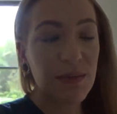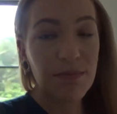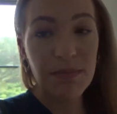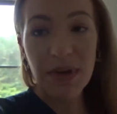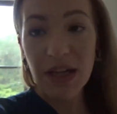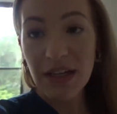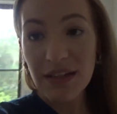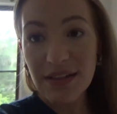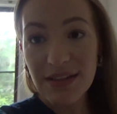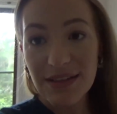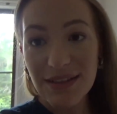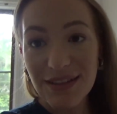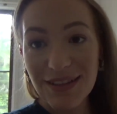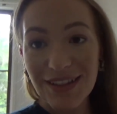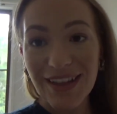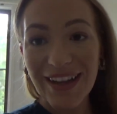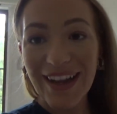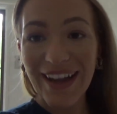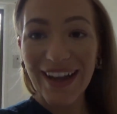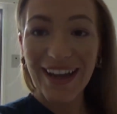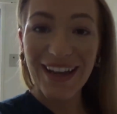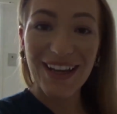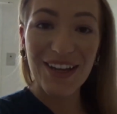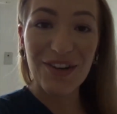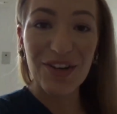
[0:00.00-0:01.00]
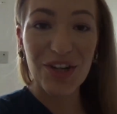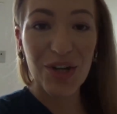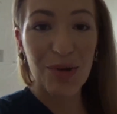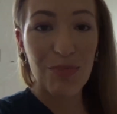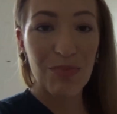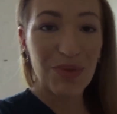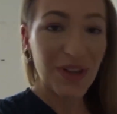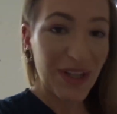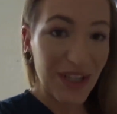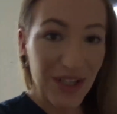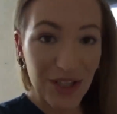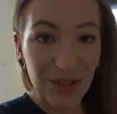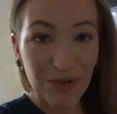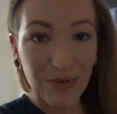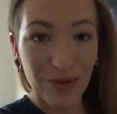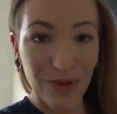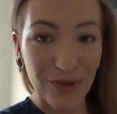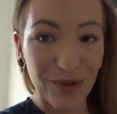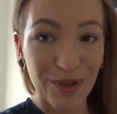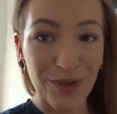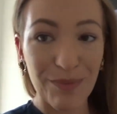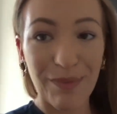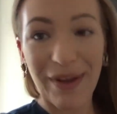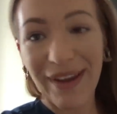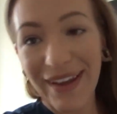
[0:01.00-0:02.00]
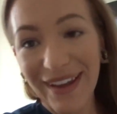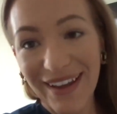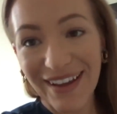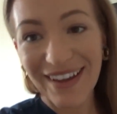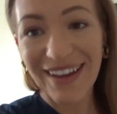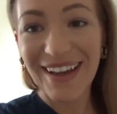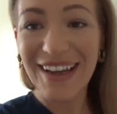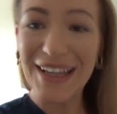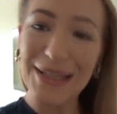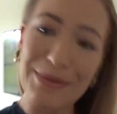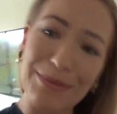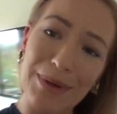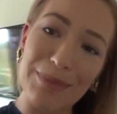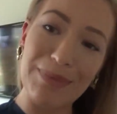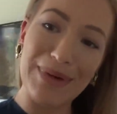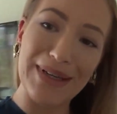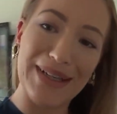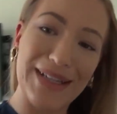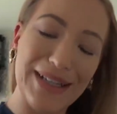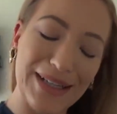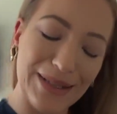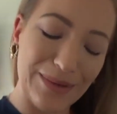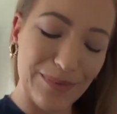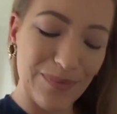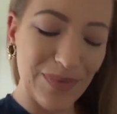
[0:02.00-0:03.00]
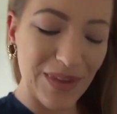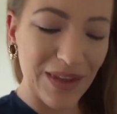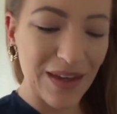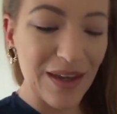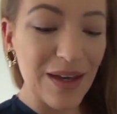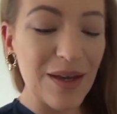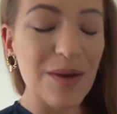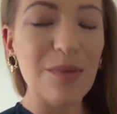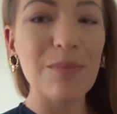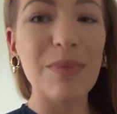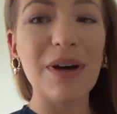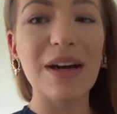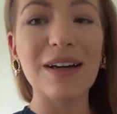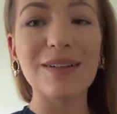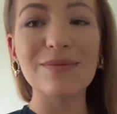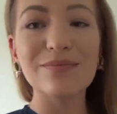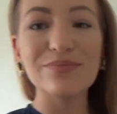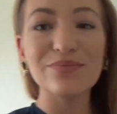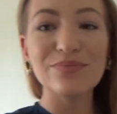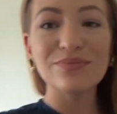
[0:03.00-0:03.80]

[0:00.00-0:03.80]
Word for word: medicine and it completely ruined my hair and my makeup. But